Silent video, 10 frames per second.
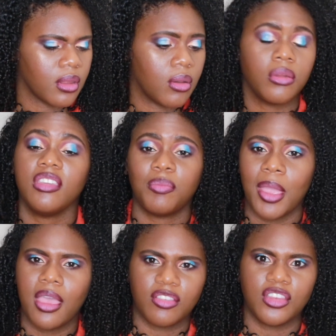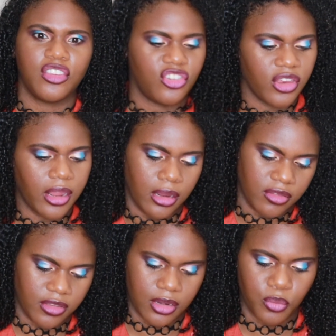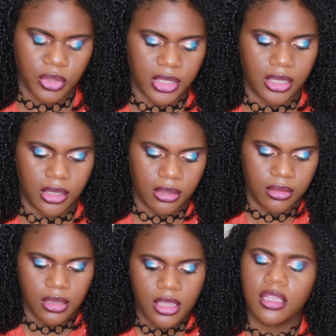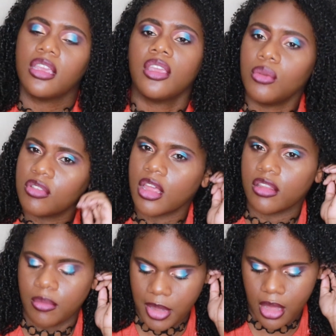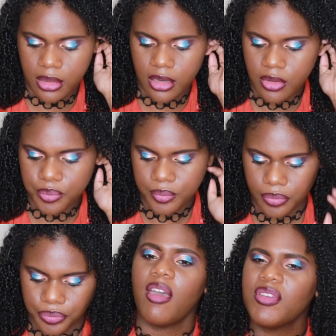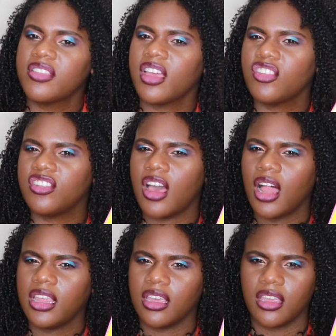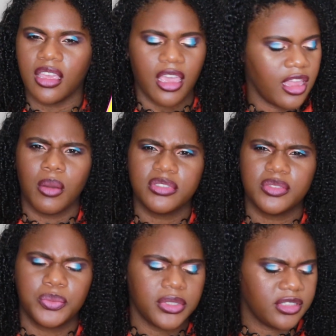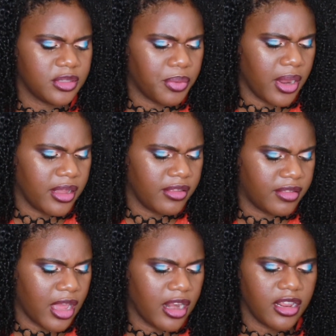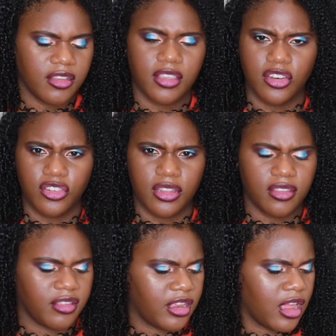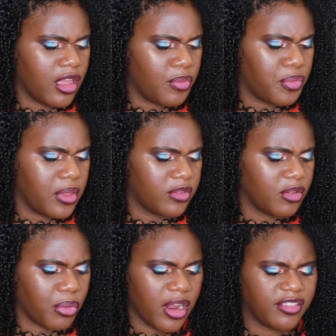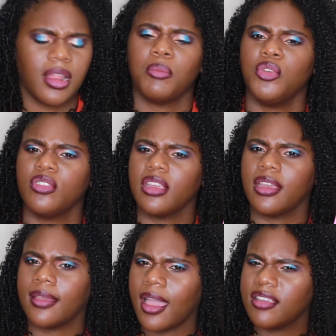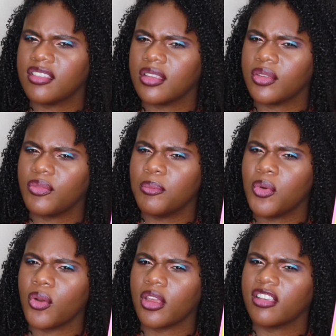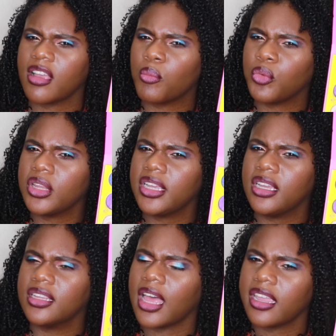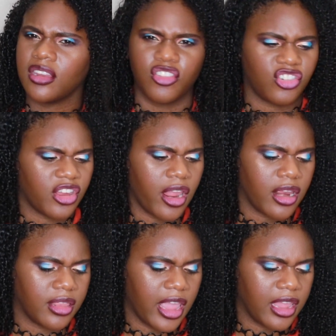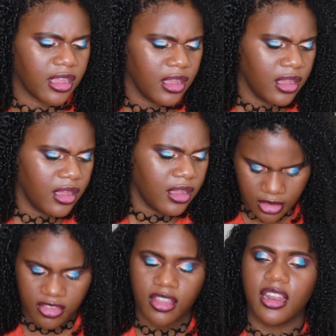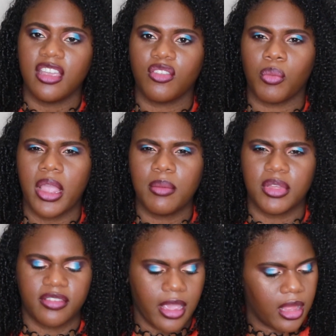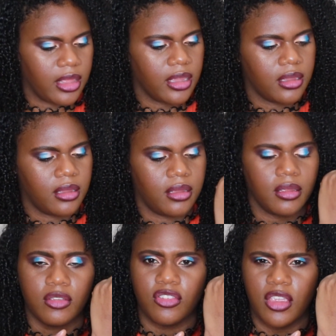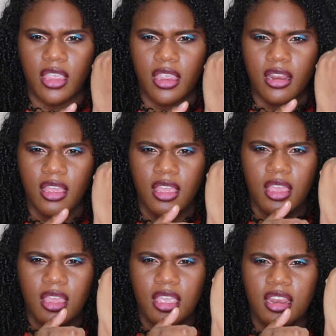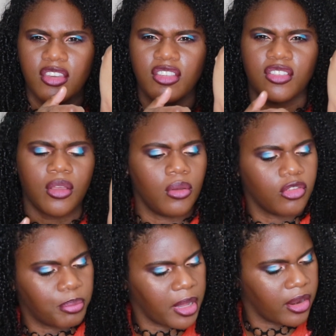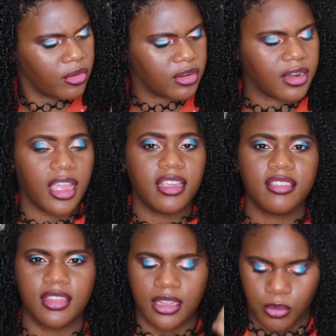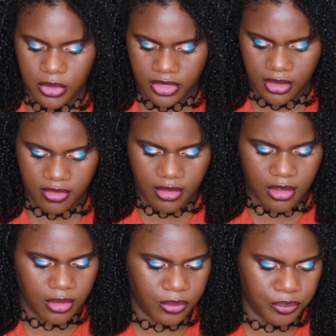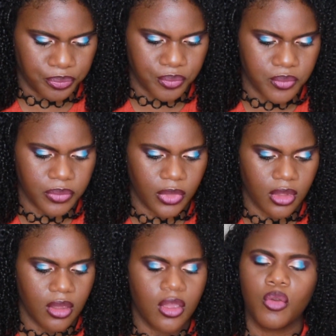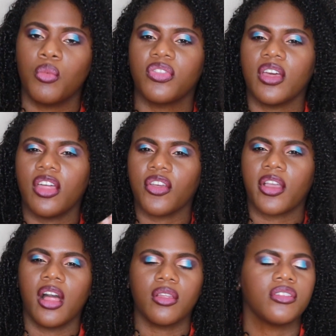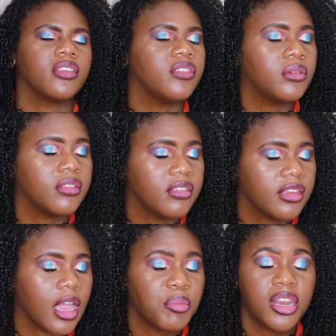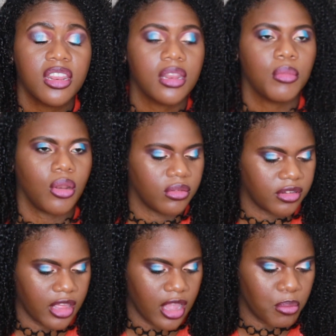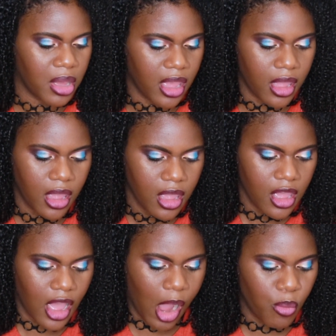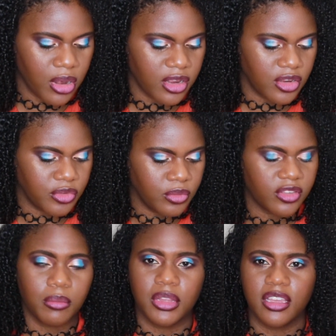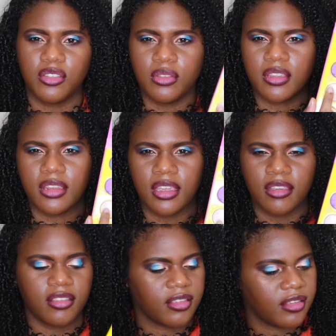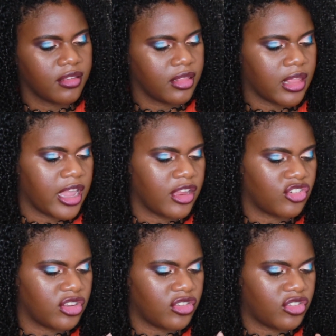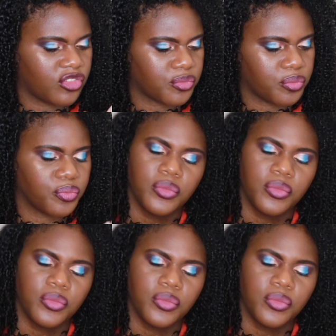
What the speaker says: pans and these shades and really get use out of the palette. I haven't touched Dahlia yet. I was really surprised that I didn't touch this, and I'm surprised that I'm using Geyser more because I'm really liking this shade. Like, it's a nice white metallic shade, and it just goes paired nicely with these with the other colors. As you can see, I put it in the middle today, but I want to do some looks using this, like just